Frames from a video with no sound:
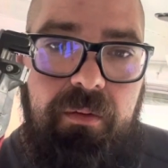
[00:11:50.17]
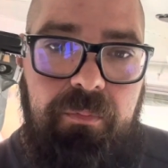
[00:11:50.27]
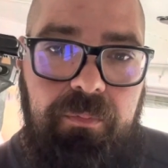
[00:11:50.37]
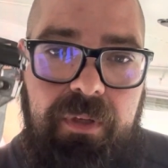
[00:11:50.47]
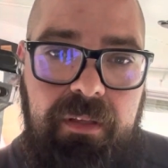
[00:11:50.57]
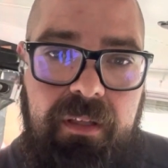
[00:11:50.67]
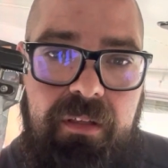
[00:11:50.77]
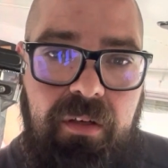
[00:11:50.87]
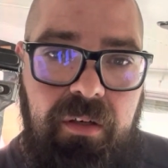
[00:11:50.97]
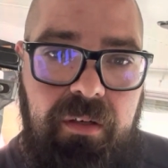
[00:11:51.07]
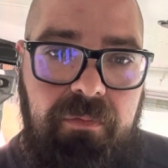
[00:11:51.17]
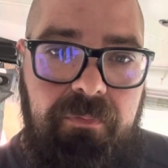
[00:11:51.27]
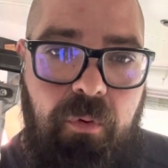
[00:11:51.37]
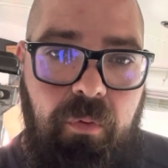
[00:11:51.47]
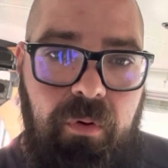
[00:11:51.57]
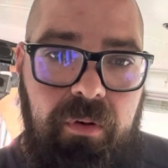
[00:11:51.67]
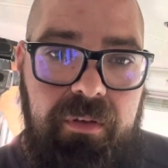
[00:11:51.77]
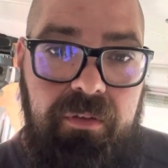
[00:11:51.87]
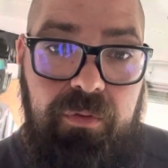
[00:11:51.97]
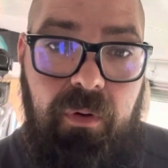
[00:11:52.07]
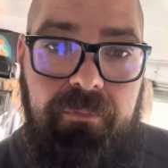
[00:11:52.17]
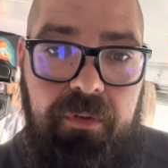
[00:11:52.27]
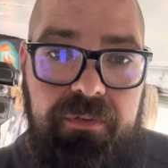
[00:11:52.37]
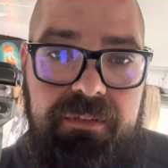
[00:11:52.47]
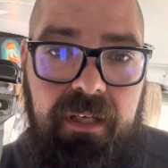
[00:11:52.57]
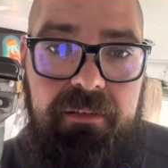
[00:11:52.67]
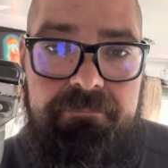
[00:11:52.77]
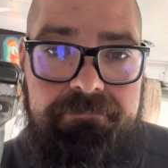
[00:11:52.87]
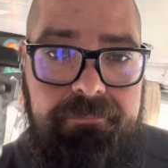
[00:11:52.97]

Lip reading: really good for your 12 volt side.